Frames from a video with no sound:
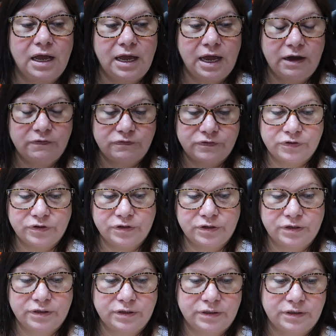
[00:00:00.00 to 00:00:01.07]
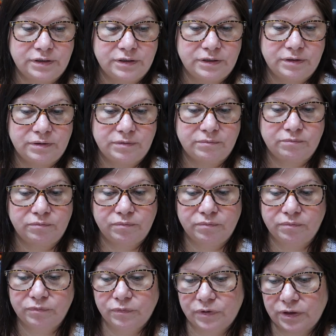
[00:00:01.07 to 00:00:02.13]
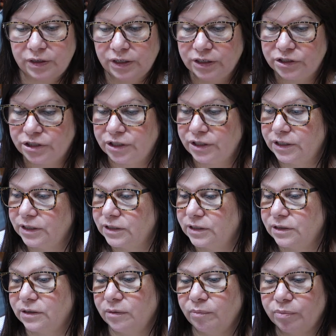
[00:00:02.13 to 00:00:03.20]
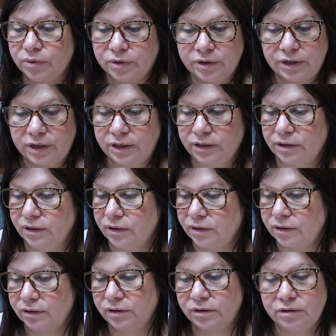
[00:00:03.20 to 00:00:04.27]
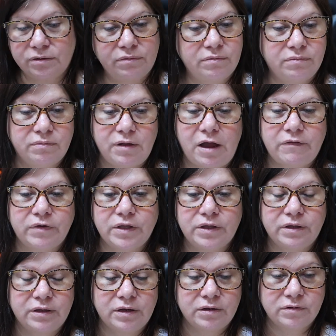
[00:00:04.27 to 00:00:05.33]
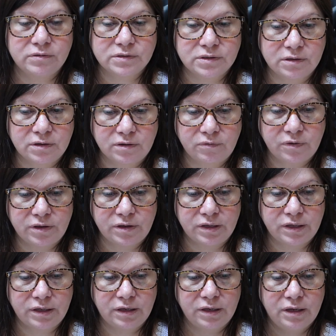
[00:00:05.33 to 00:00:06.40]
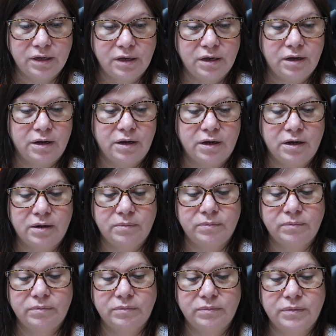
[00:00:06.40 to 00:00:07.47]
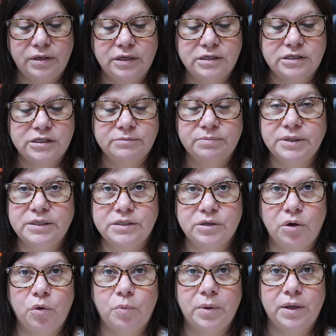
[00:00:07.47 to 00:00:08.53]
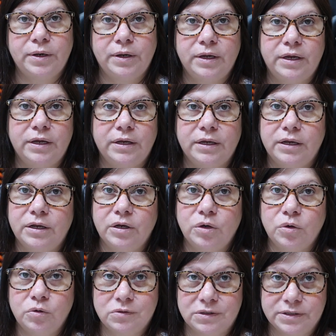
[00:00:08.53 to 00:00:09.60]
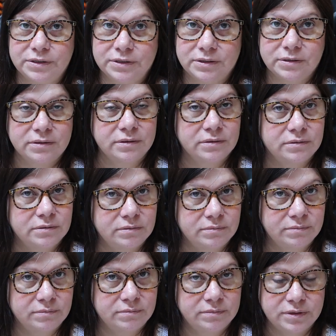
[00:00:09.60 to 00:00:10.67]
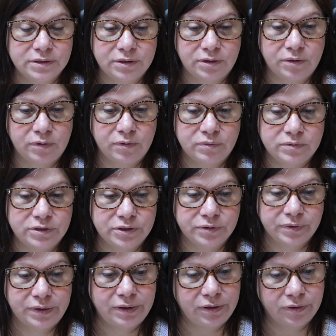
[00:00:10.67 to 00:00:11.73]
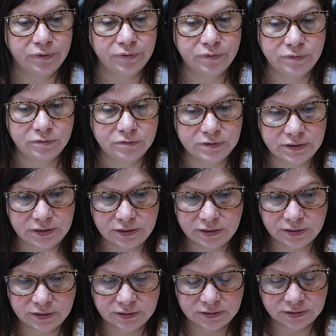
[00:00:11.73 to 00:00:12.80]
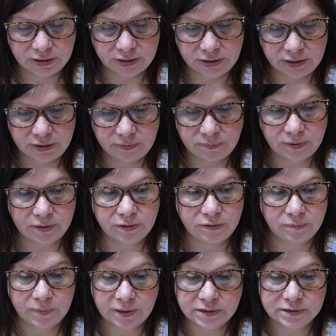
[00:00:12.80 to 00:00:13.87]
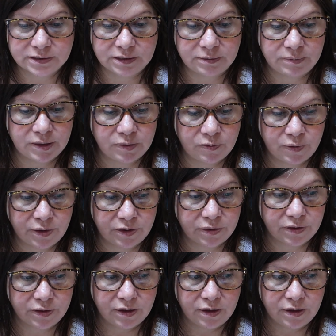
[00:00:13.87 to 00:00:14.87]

after the itchiness, the burning, everything that goes along with it, it splits open and it oozes. So during your oozy time, you might see me with